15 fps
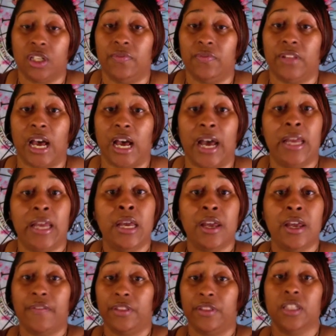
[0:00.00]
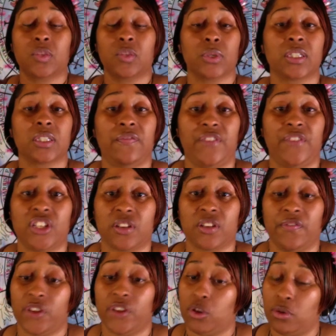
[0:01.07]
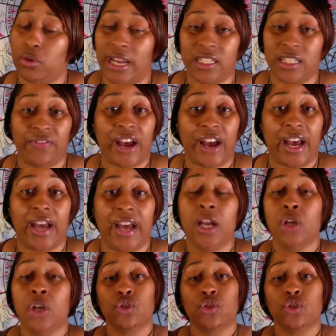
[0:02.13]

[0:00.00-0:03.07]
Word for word: If not, if this was sufficient for you, that's fine.